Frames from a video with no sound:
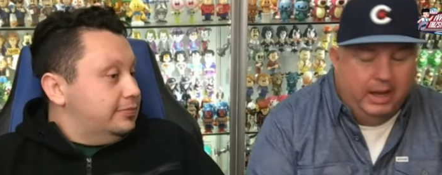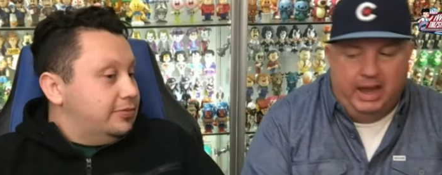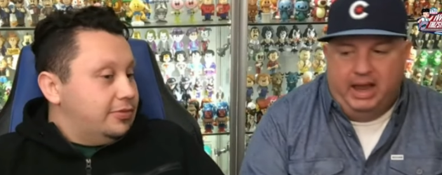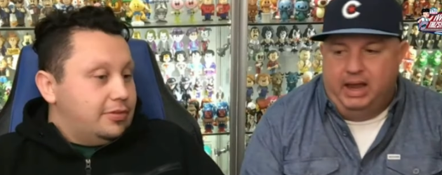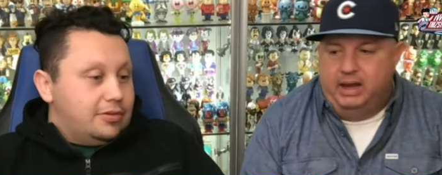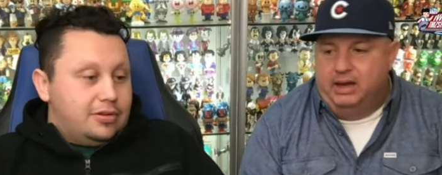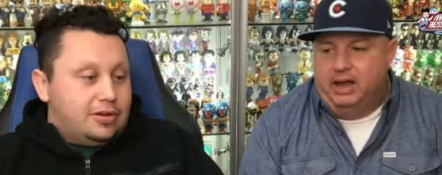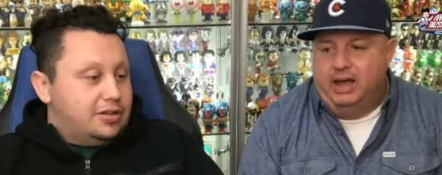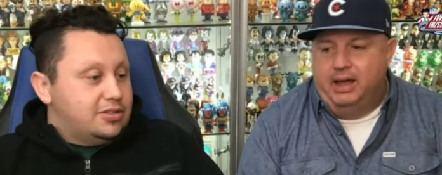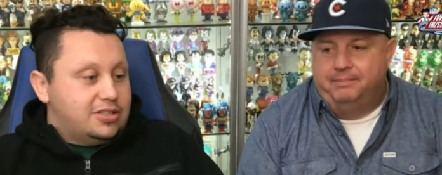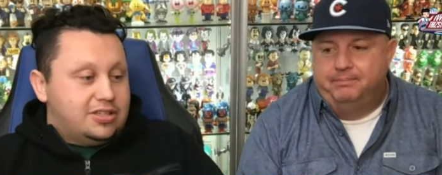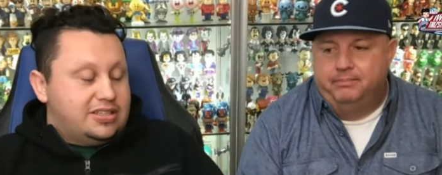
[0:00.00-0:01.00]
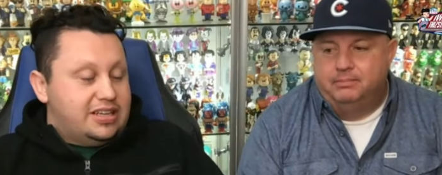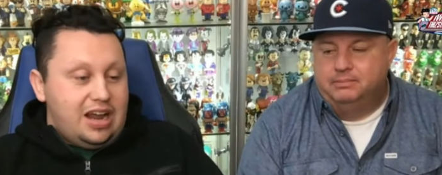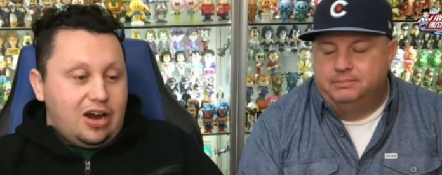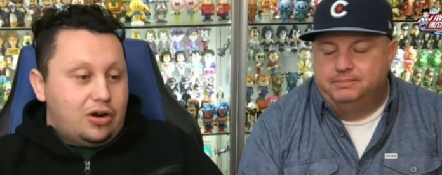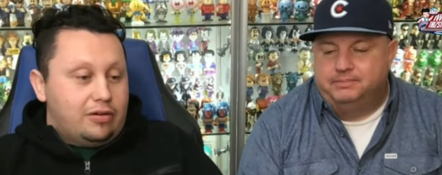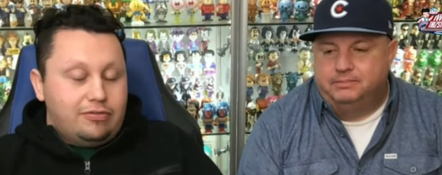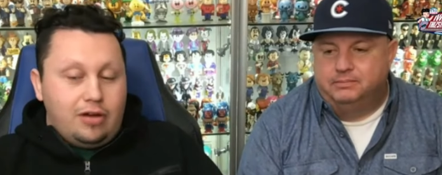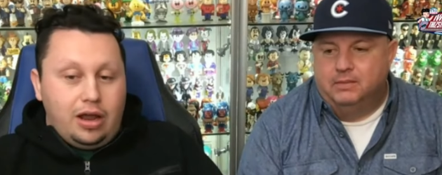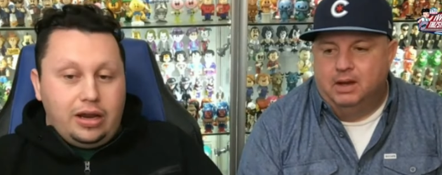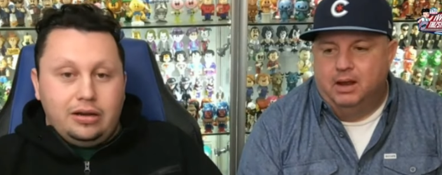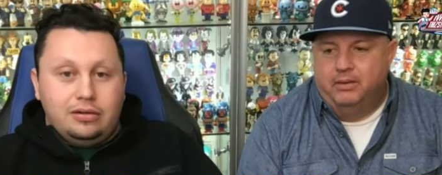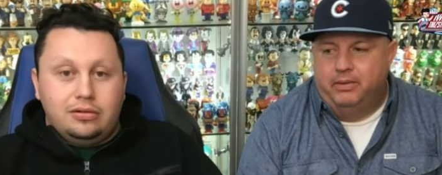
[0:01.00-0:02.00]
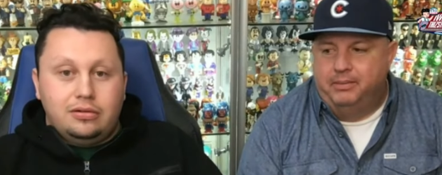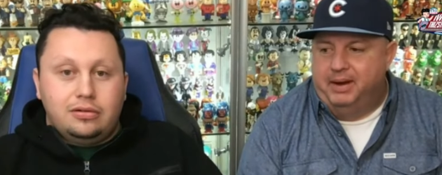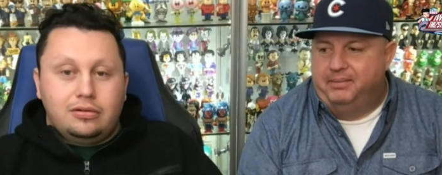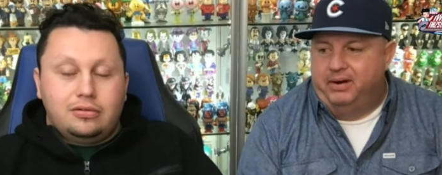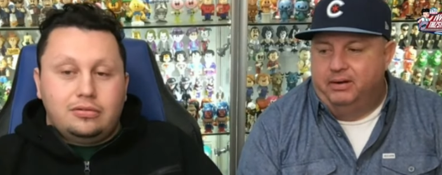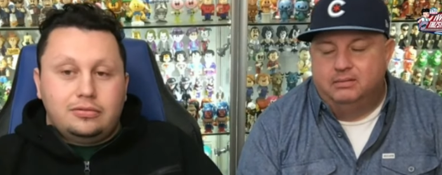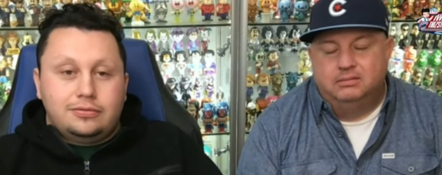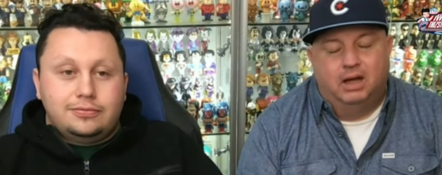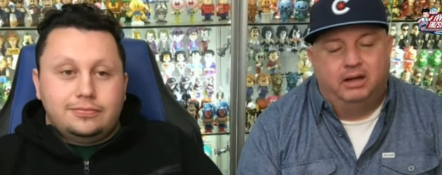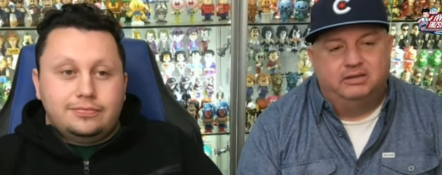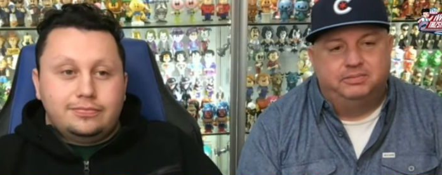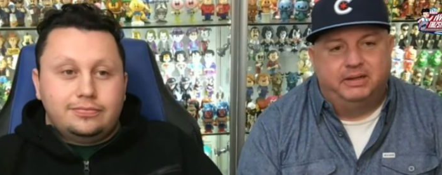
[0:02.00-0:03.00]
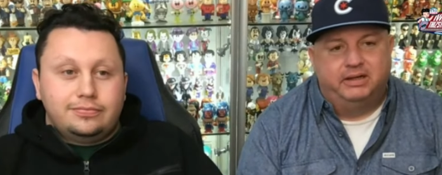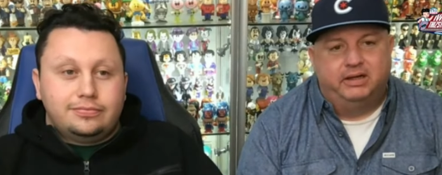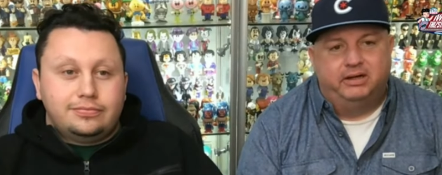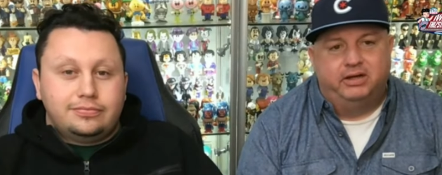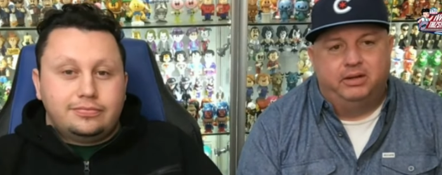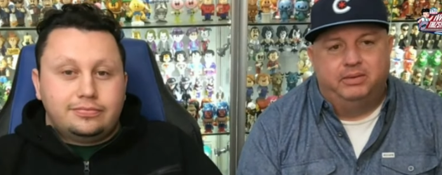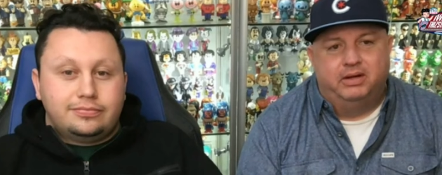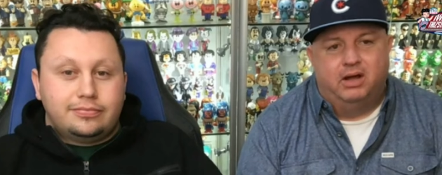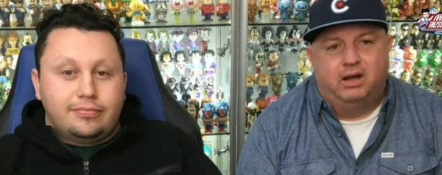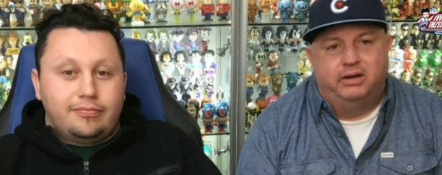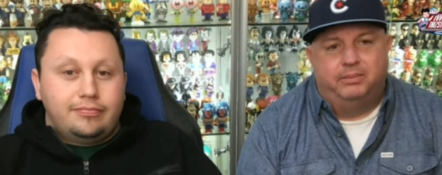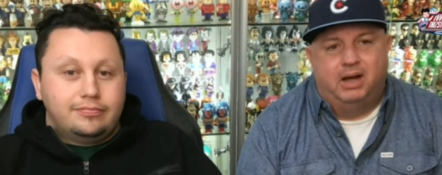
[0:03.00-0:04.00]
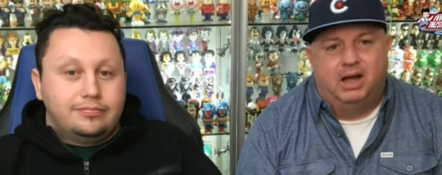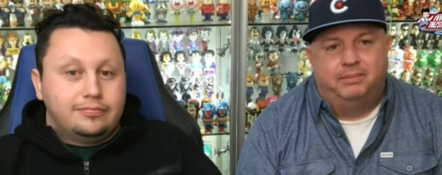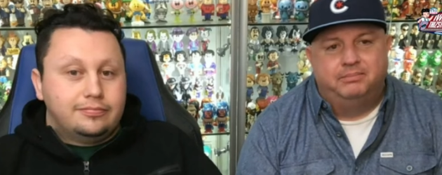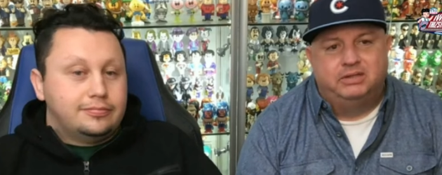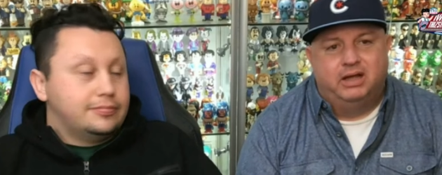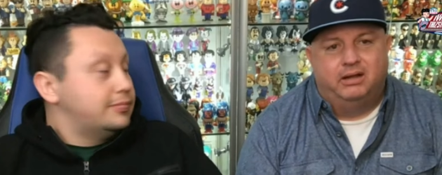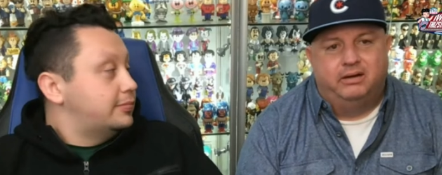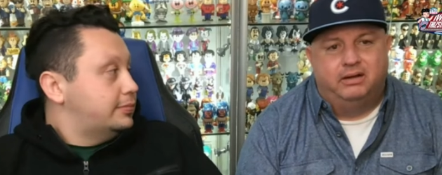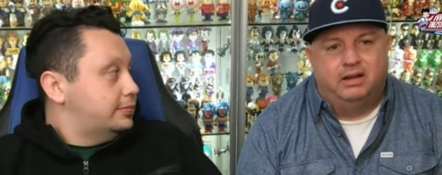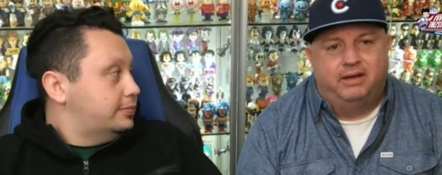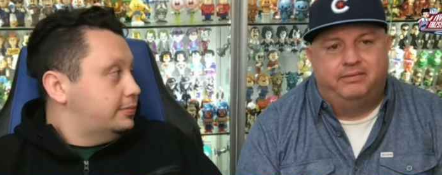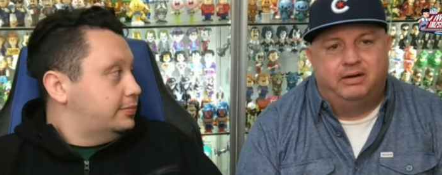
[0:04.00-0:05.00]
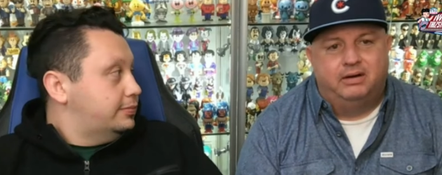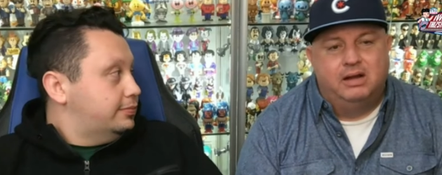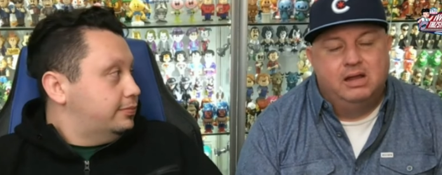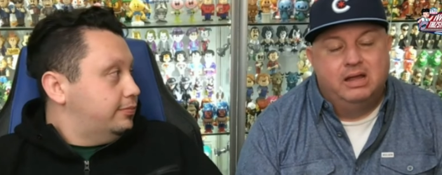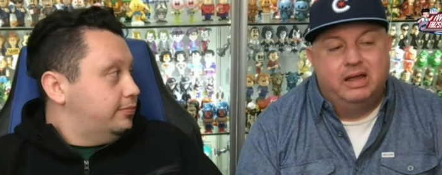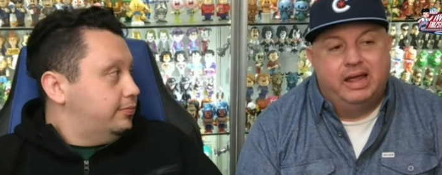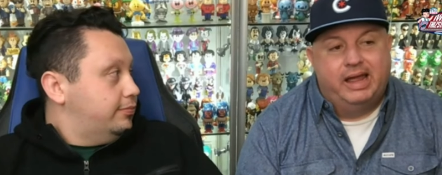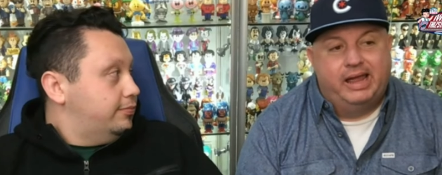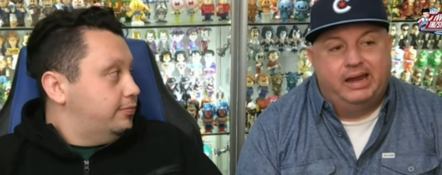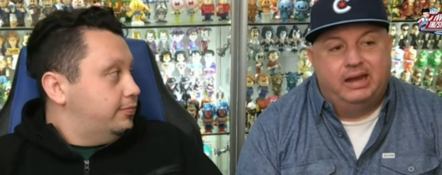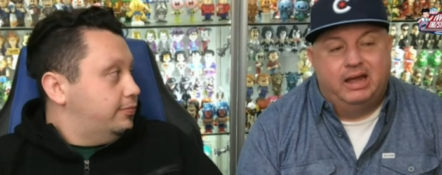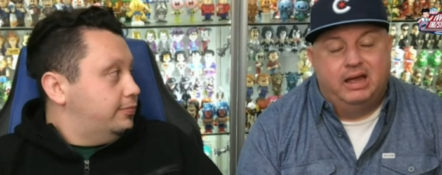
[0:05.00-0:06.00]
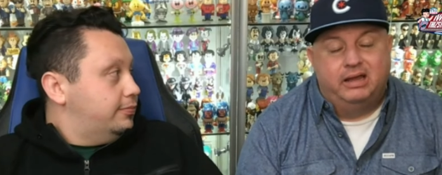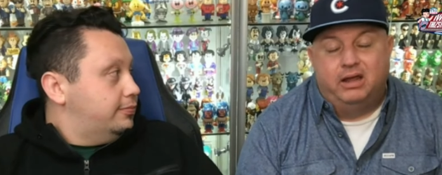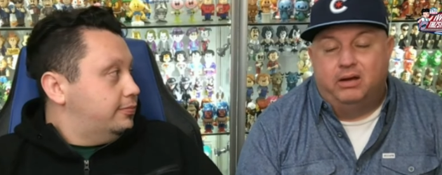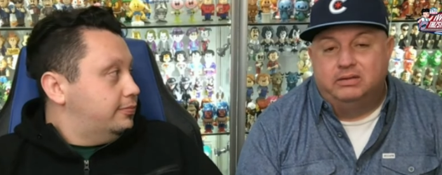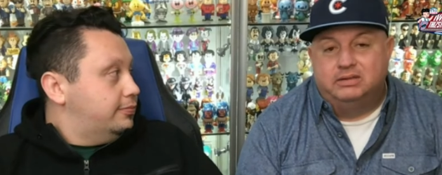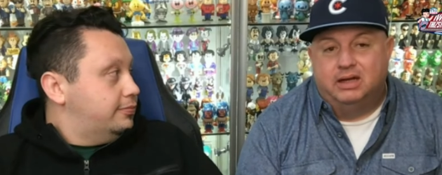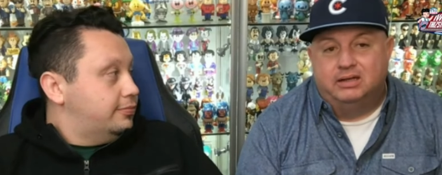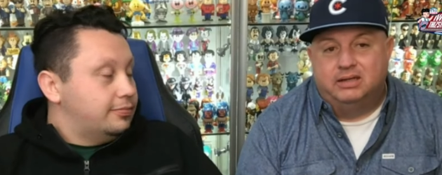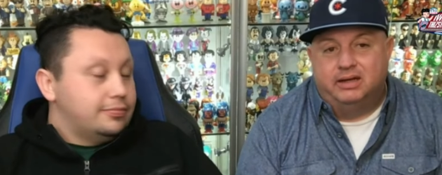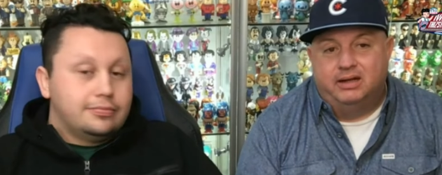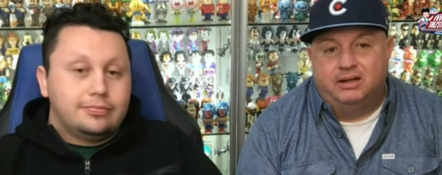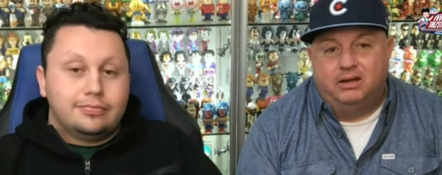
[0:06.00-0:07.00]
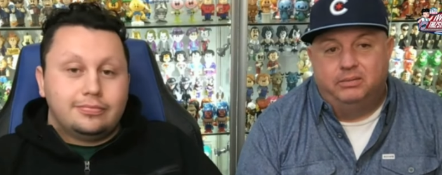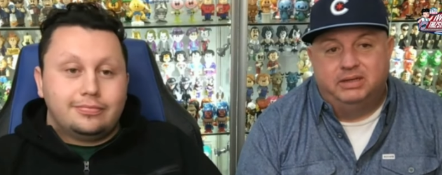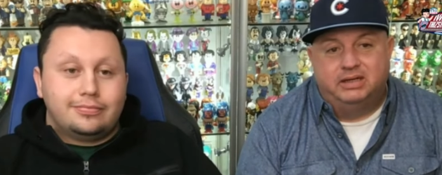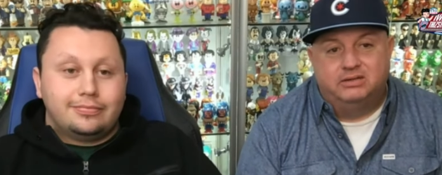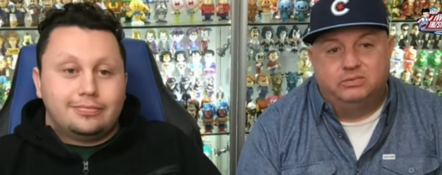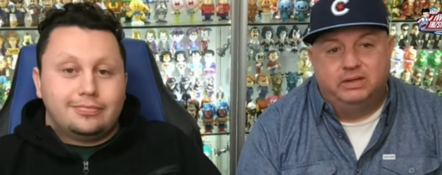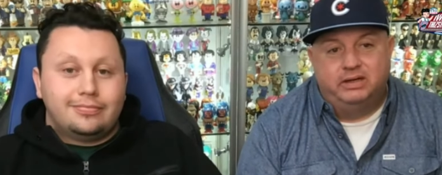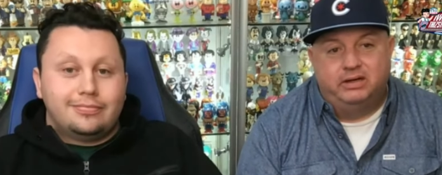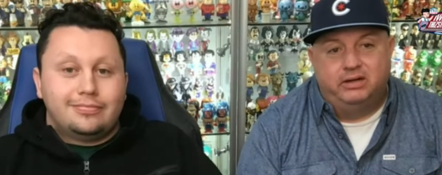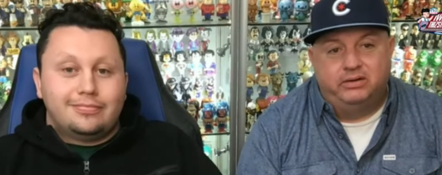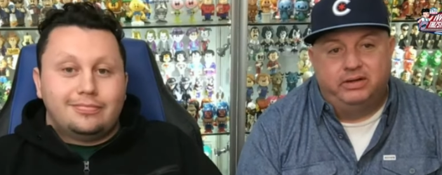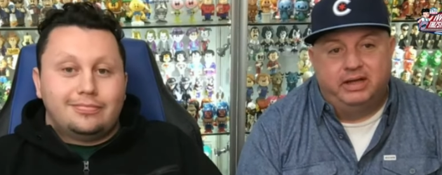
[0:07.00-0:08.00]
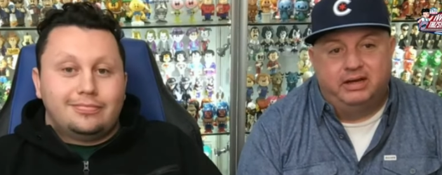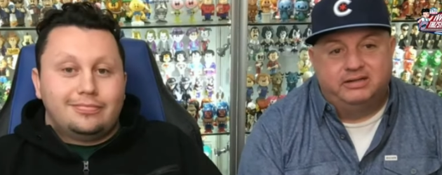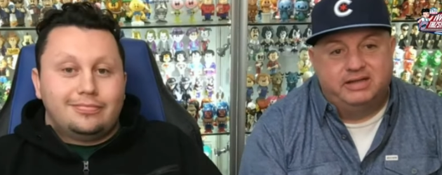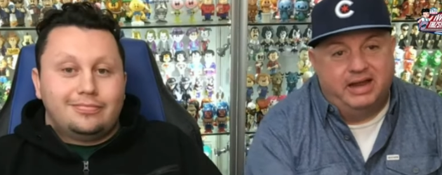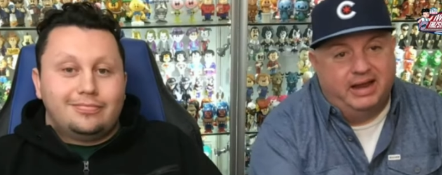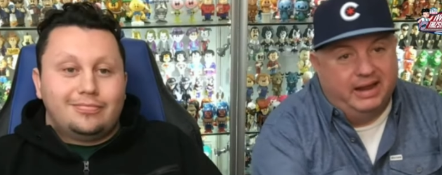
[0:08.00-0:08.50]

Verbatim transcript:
Speaker 1: And um, it's terrifying. Remember, always be a good human. Call your mom. Tell her you love her. And uh, you always got to say hello because when you do, you get